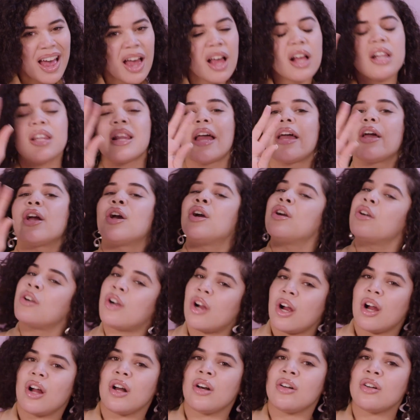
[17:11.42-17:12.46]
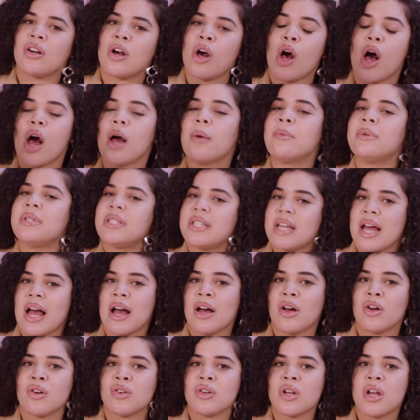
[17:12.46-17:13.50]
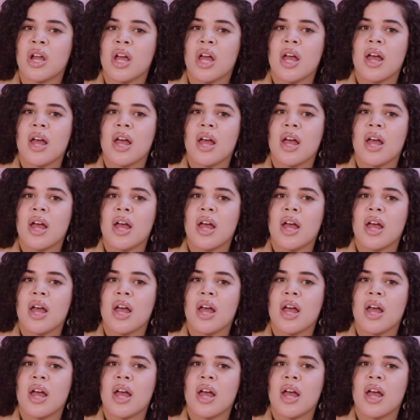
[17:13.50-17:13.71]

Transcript: Like, girl, calm it down.